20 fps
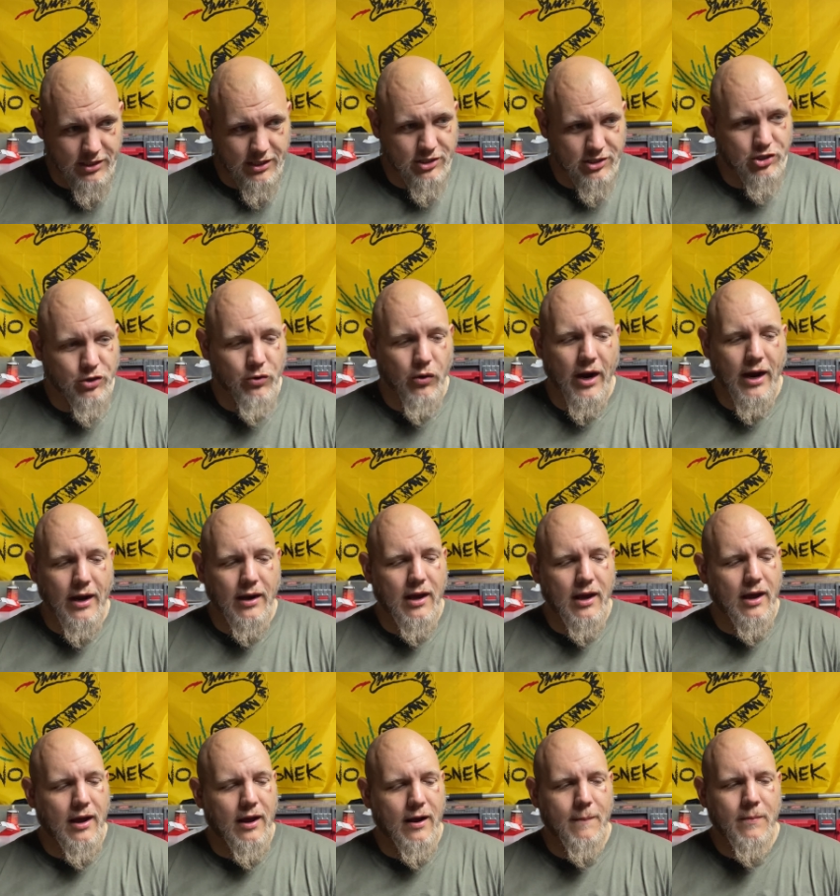It's great.
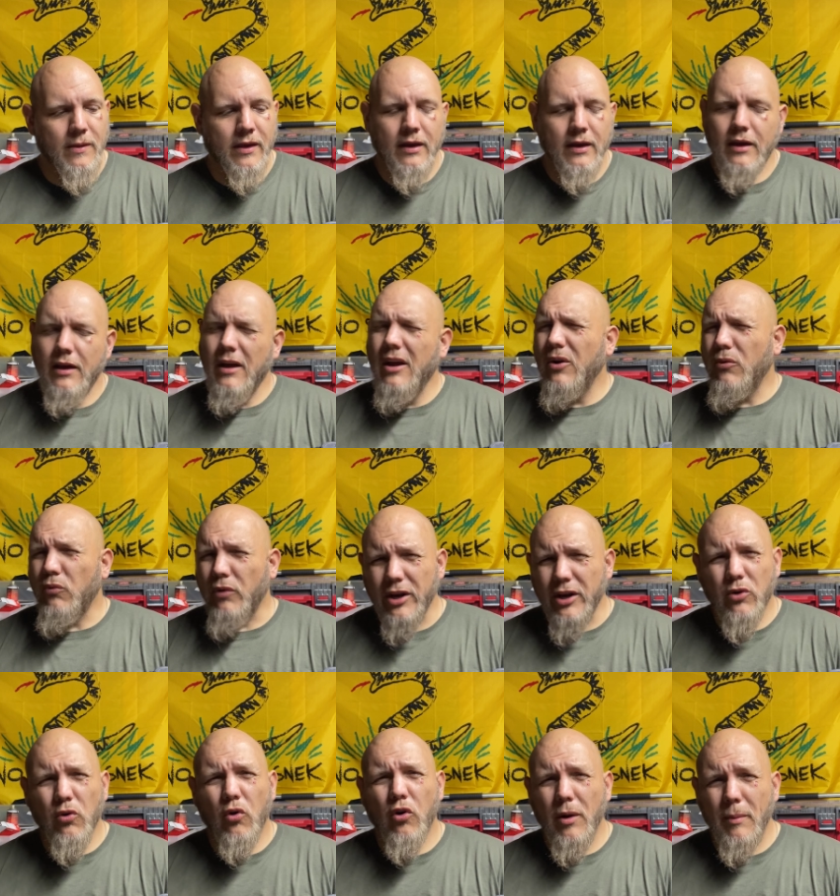Uh,
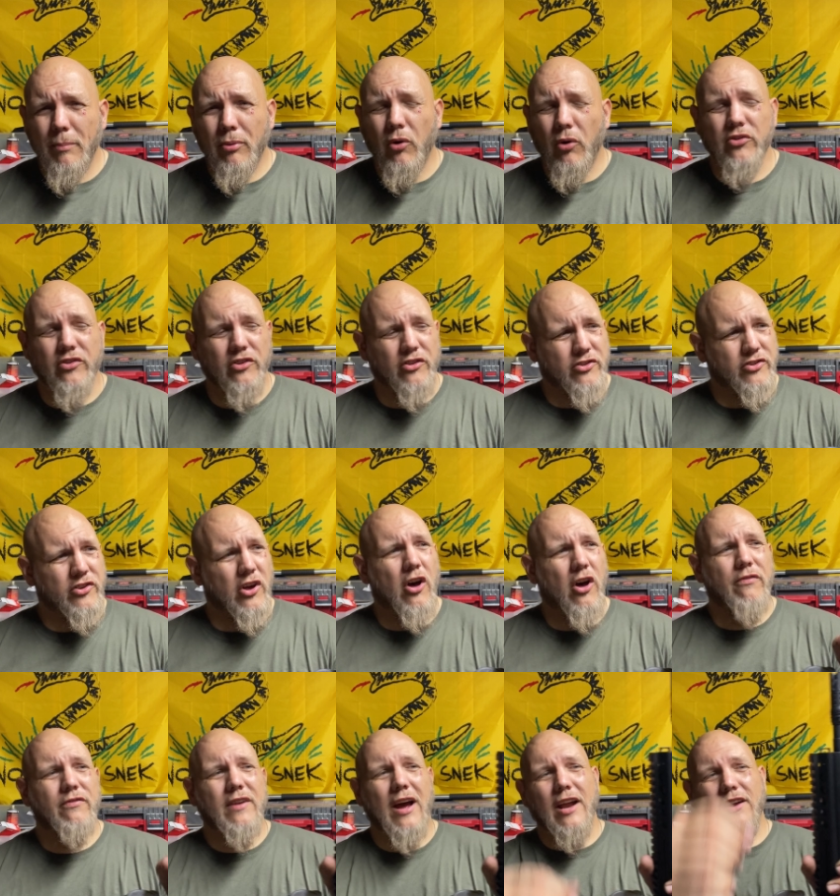recoil impulse is
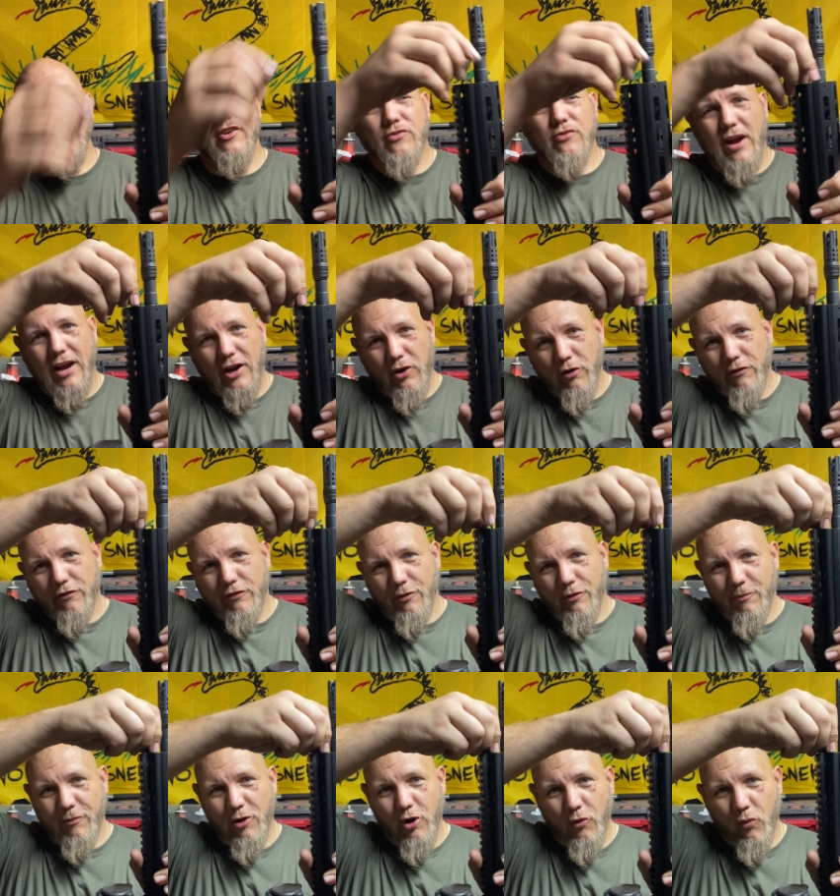soft. I did try going
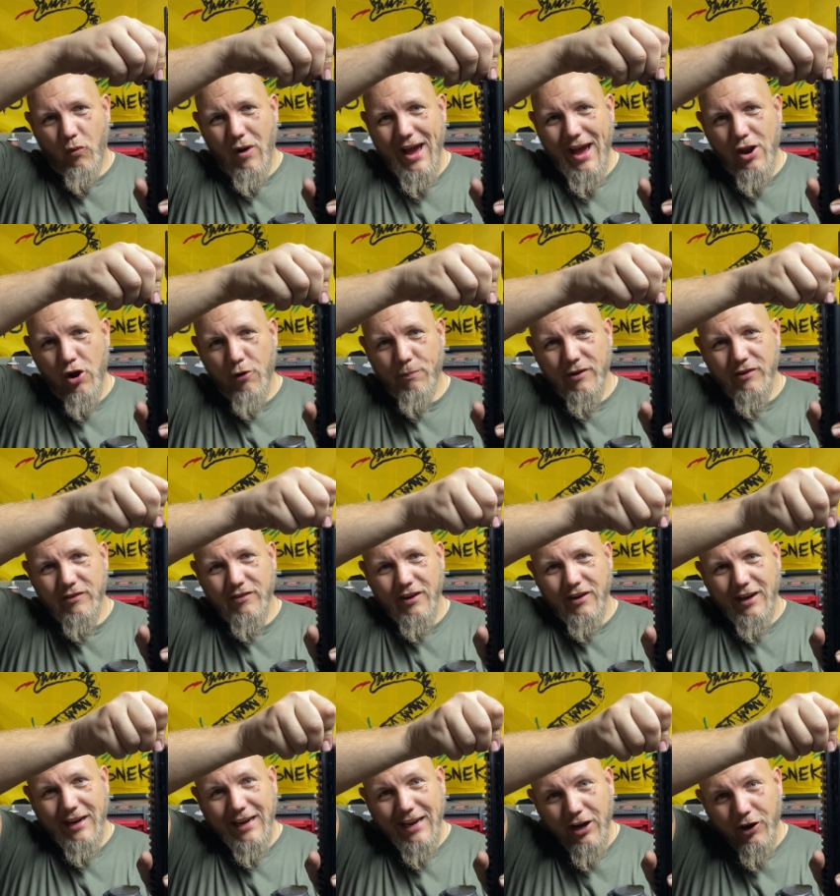from wide open to
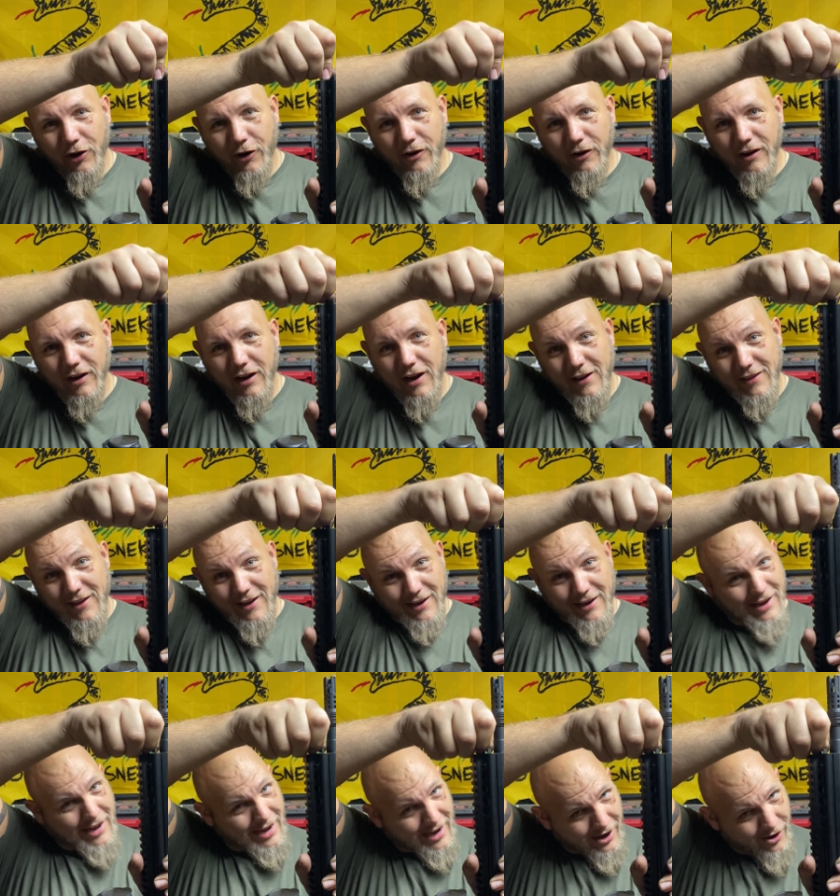here and then
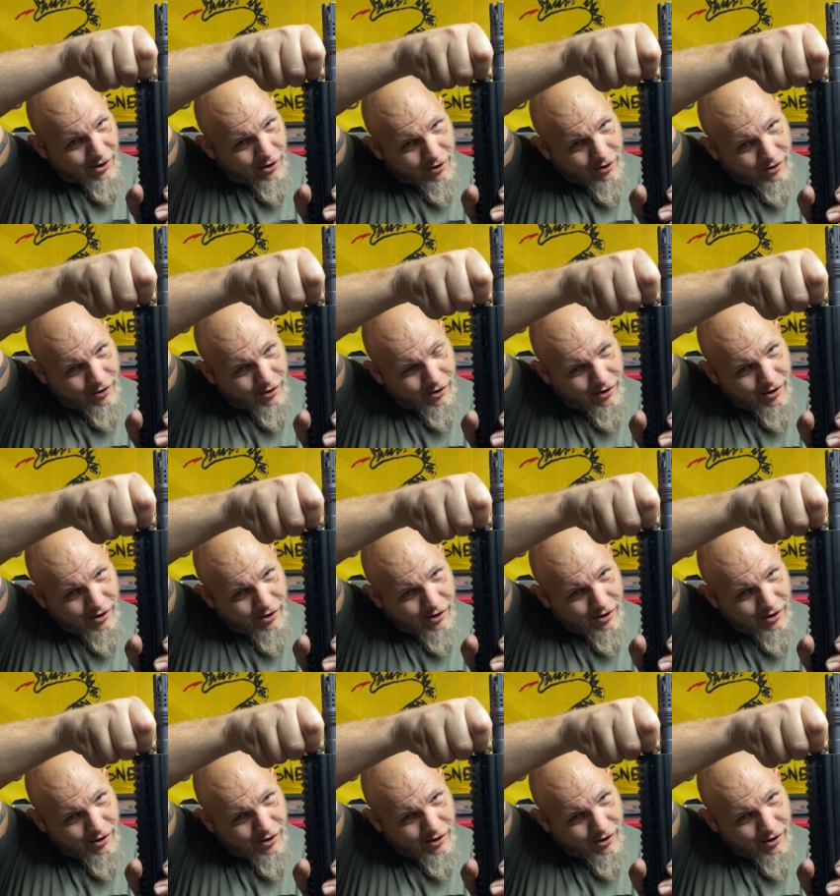here.